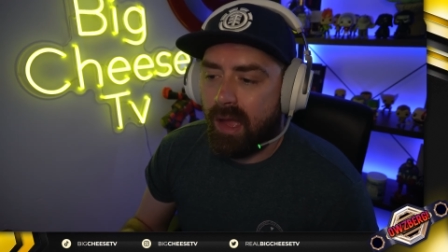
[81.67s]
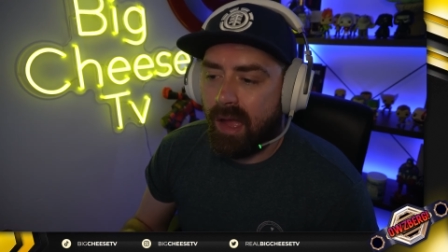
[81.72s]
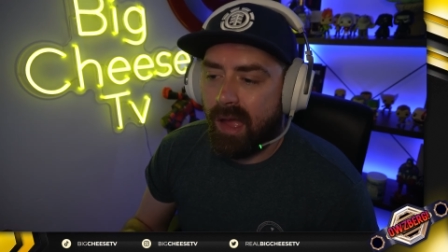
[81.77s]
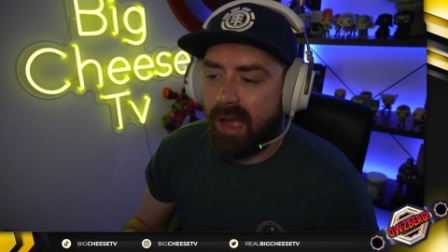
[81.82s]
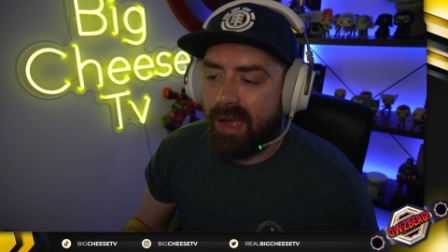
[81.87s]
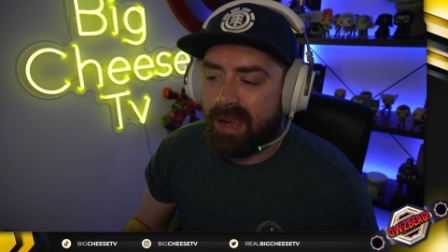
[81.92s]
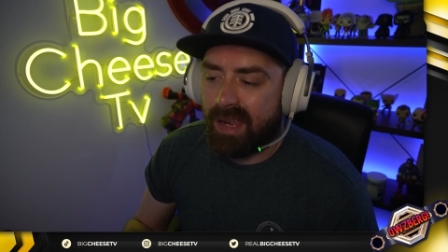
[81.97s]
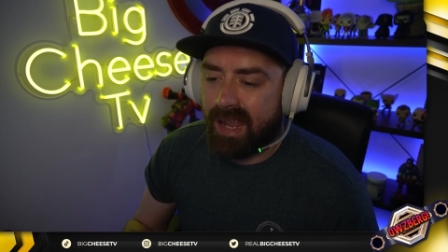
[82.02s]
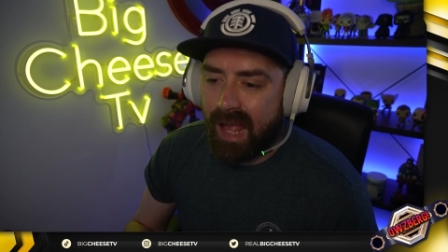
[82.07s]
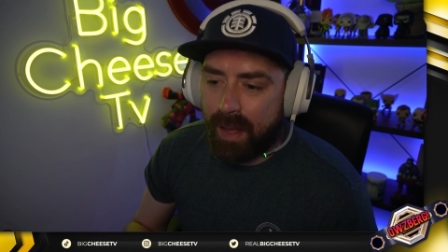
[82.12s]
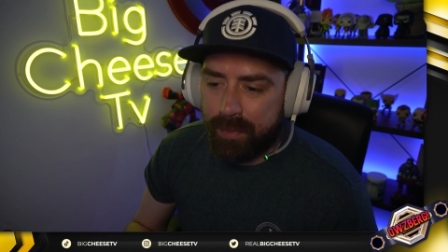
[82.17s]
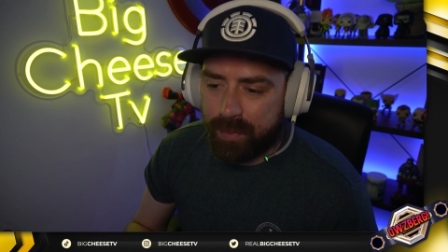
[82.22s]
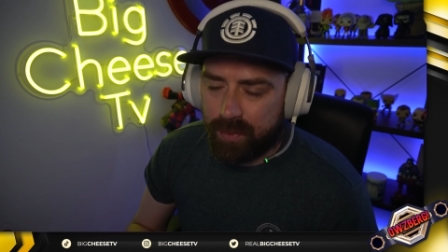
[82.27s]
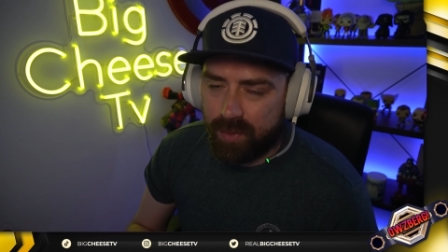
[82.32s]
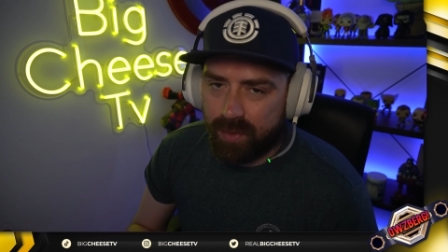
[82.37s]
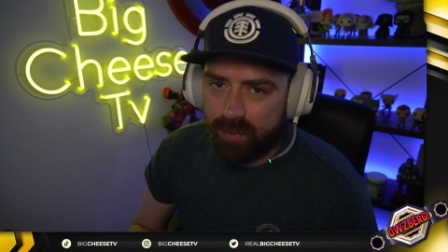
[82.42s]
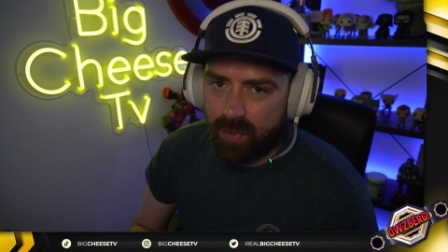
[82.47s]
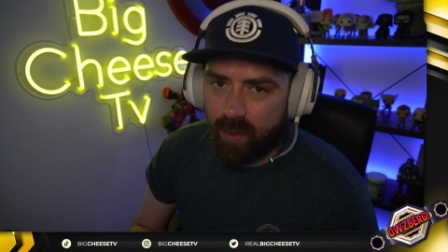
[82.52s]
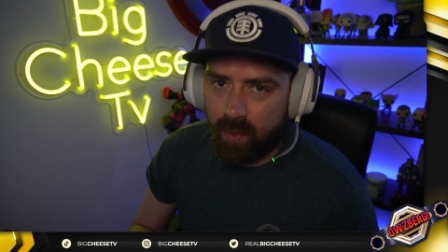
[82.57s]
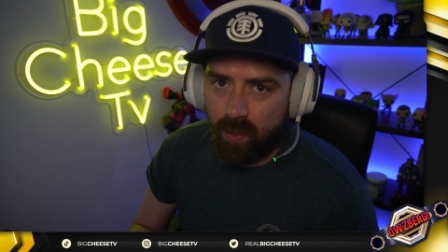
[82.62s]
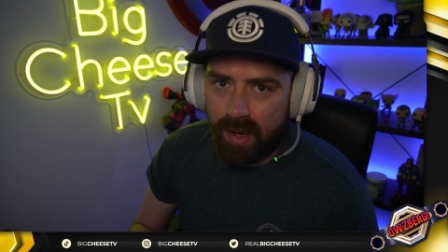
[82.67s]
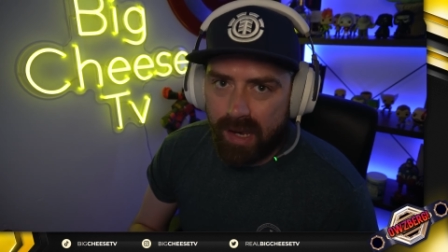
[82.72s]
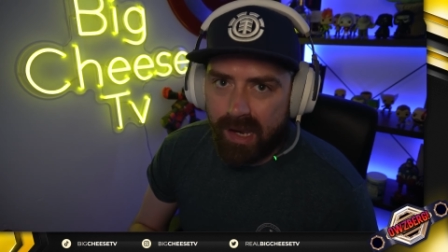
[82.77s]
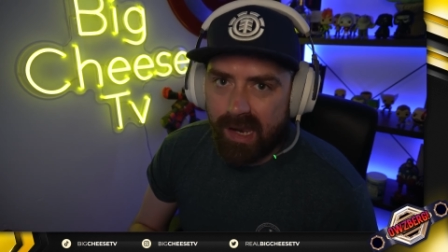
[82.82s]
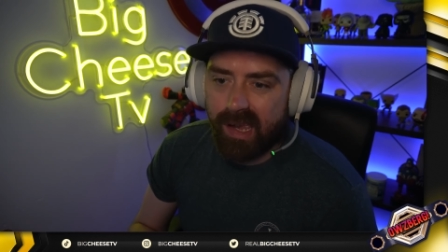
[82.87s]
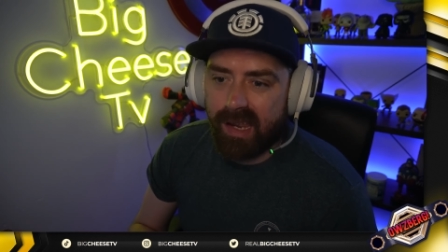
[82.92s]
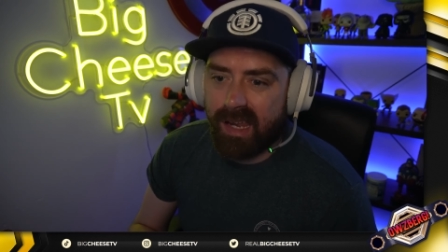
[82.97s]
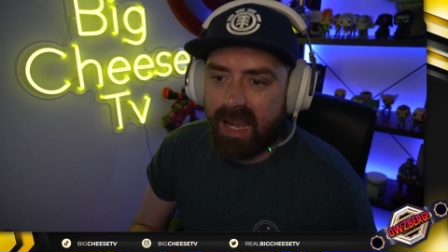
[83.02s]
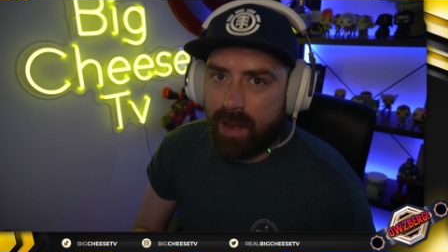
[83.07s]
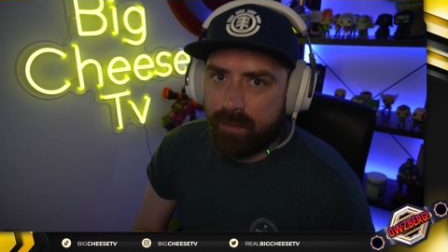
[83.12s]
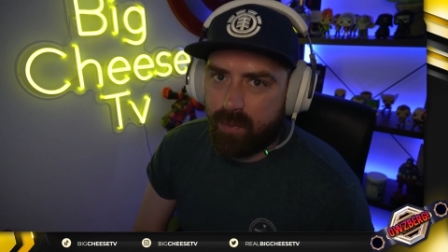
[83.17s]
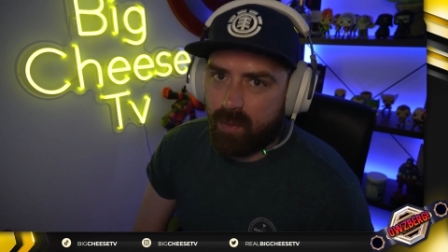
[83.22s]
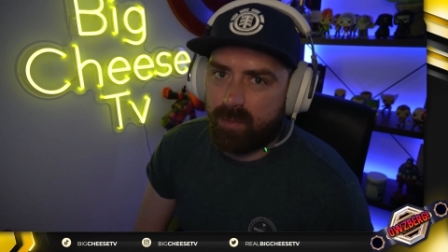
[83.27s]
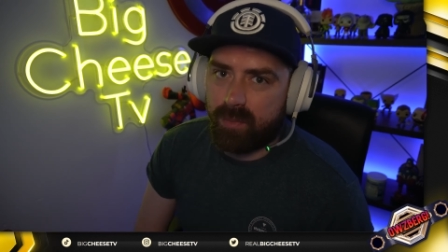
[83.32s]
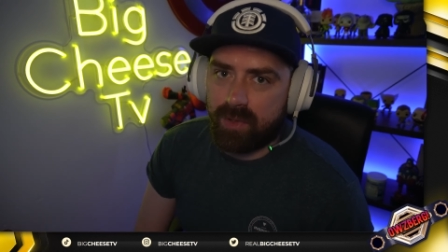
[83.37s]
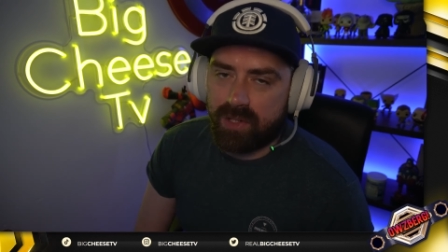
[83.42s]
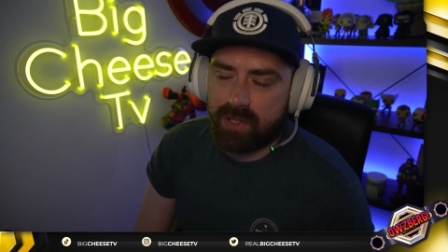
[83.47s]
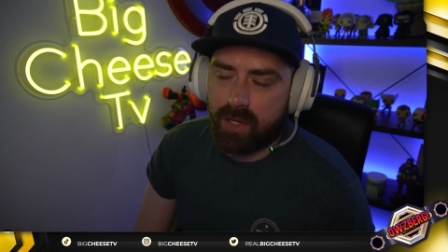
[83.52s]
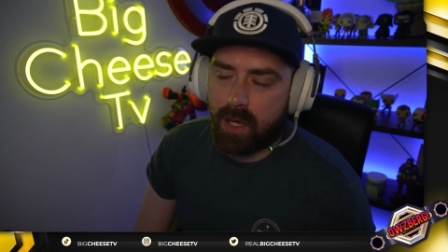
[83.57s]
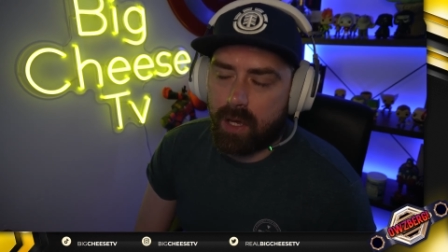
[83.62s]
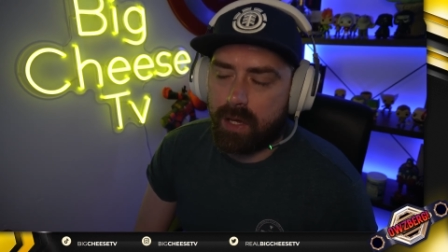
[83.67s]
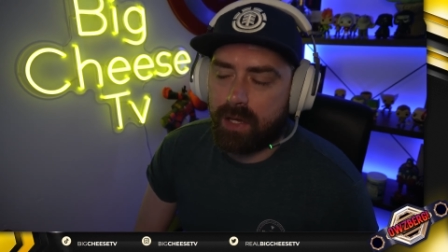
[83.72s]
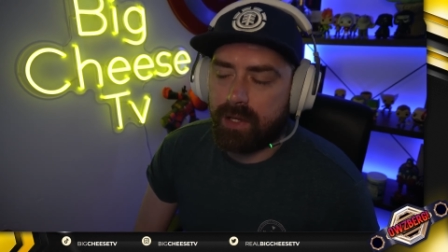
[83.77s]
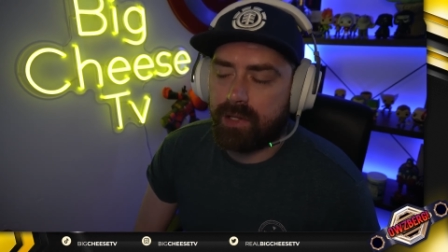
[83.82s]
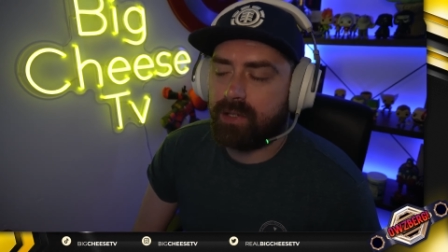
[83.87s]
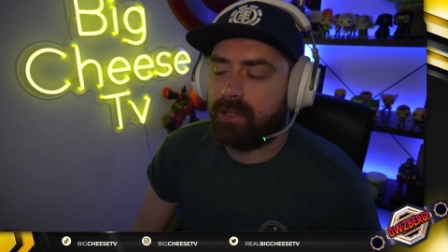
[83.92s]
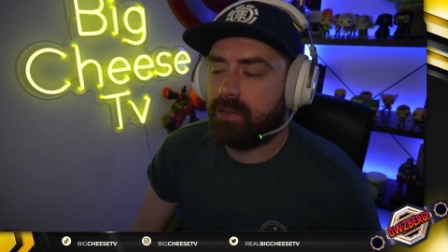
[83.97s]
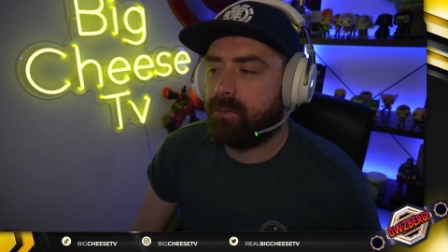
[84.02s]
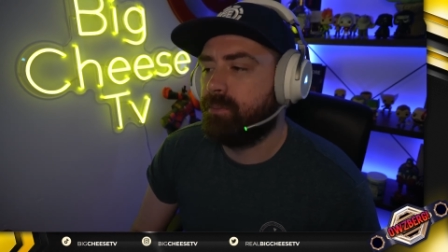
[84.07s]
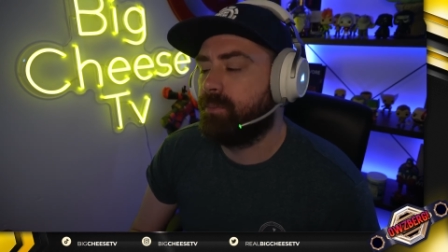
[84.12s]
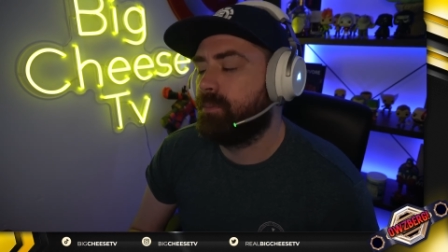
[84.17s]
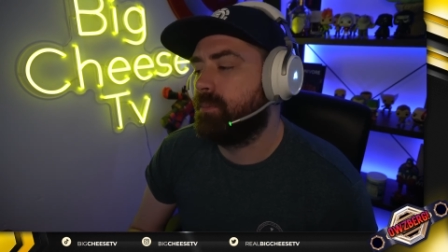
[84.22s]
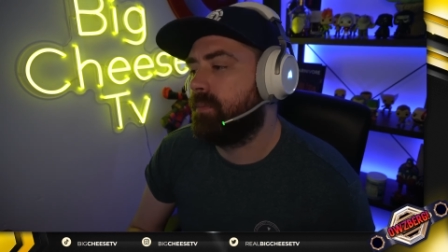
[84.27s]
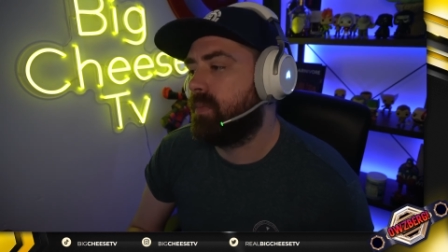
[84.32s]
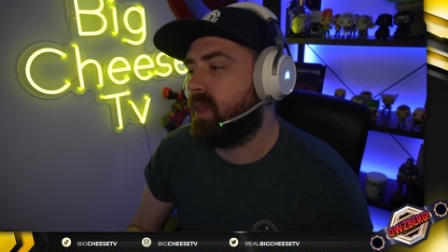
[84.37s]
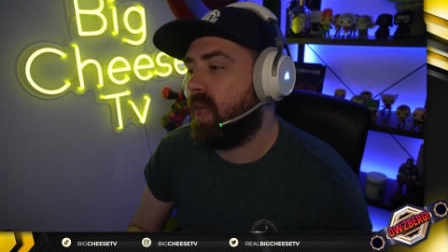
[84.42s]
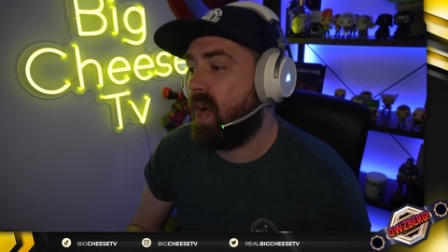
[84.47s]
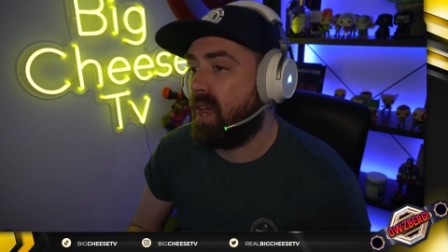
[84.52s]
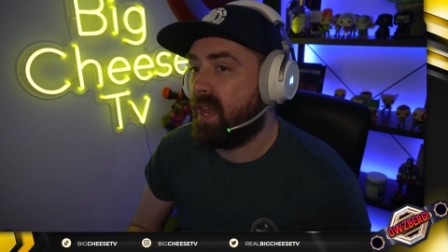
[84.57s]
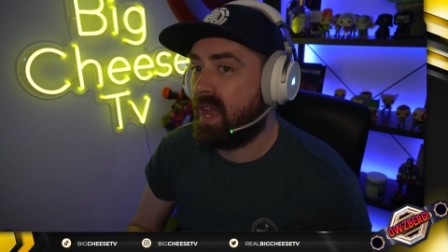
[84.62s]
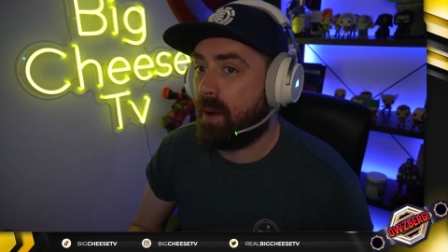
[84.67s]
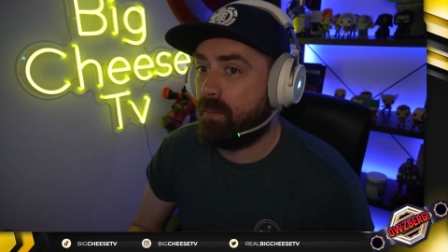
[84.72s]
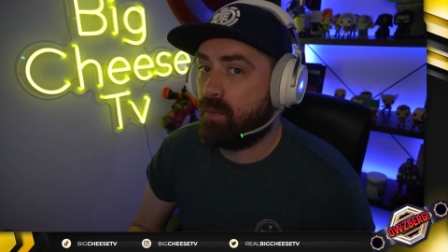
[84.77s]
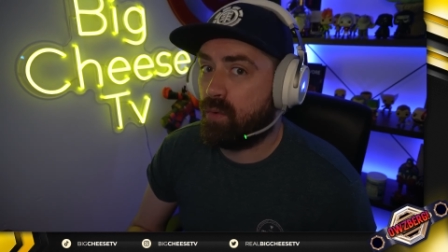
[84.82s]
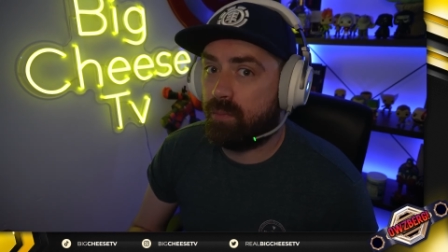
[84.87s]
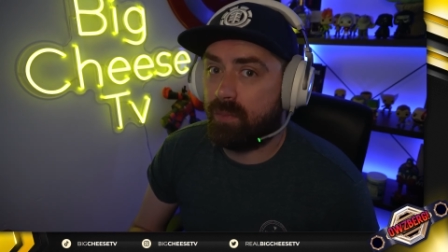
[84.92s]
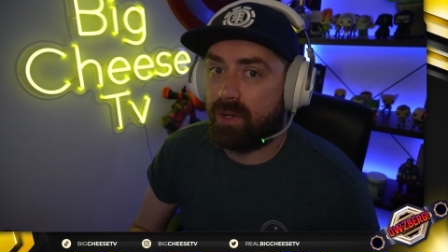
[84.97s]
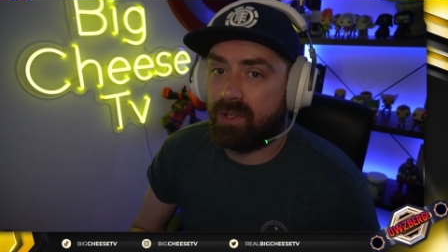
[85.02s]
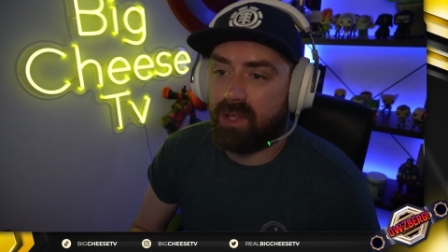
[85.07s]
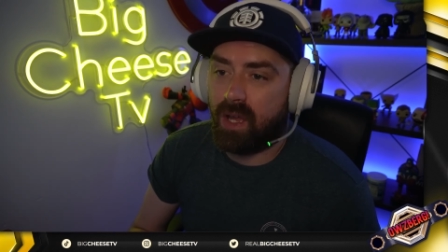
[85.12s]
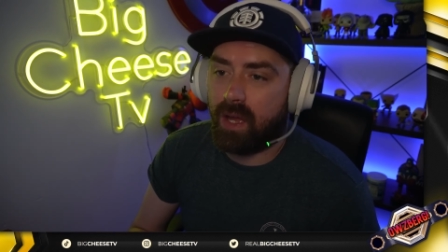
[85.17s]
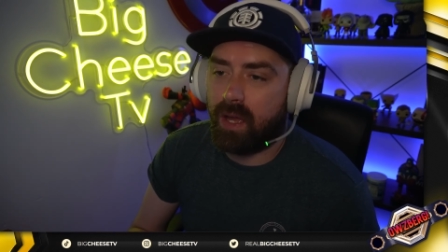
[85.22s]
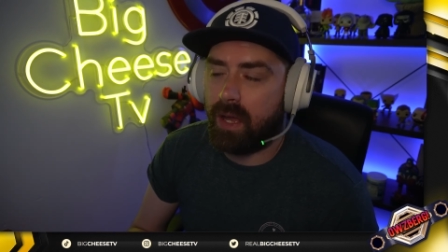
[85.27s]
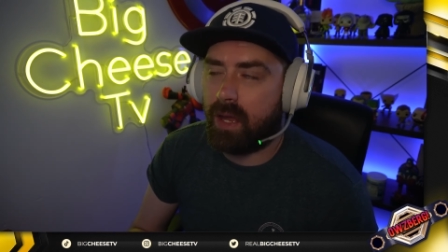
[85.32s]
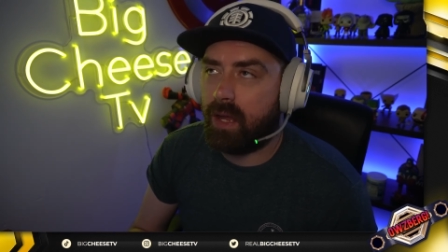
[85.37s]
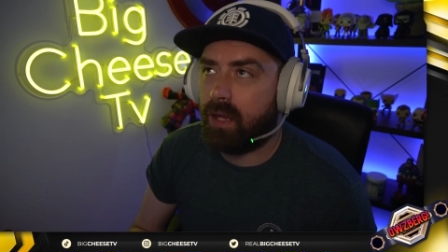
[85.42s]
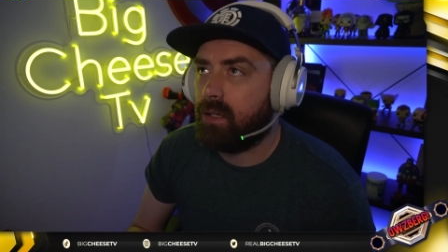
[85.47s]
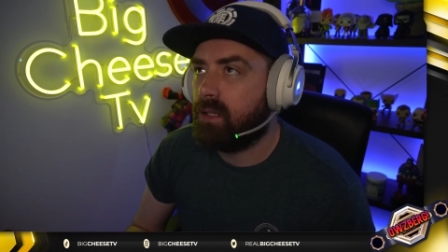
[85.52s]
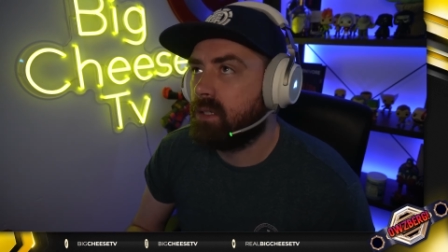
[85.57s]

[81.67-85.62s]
unhappy with my weight, unhappy with my size, unhappy with my diet.